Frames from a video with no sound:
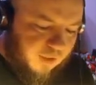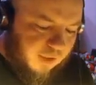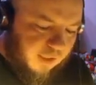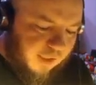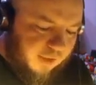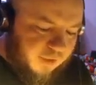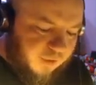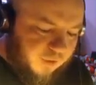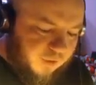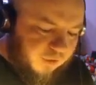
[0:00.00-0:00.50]

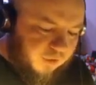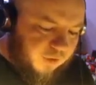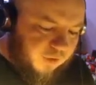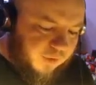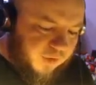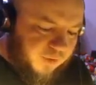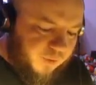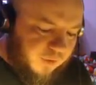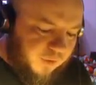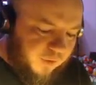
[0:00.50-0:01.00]
And you could do
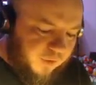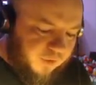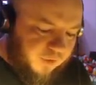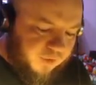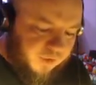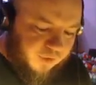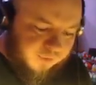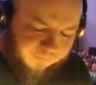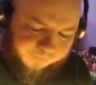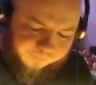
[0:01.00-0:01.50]
this with
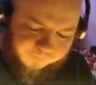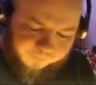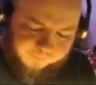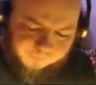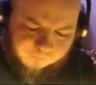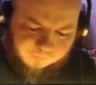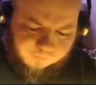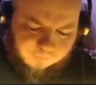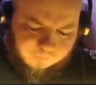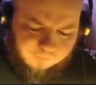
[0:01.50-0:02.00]
oils
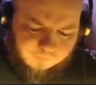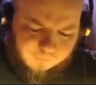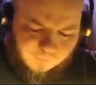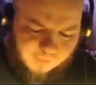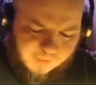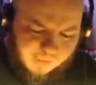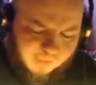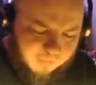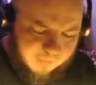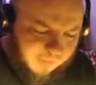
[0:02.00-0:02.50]

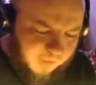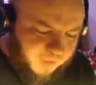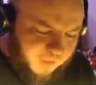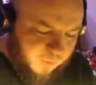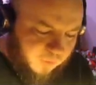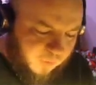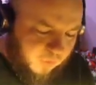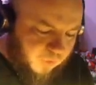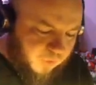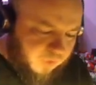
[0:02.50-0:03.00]
in a much
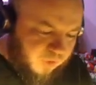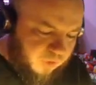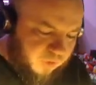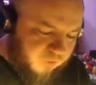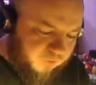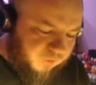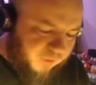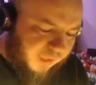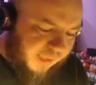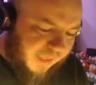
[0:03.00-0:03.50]
more sort
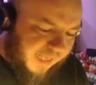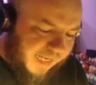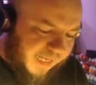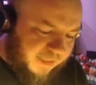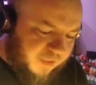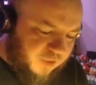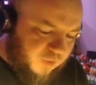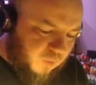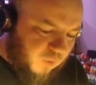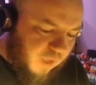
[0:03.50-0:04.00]
of
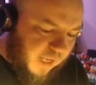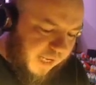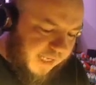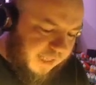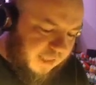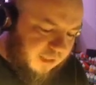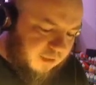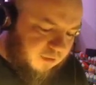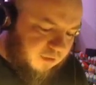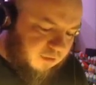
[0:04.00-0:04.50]
relaxed way.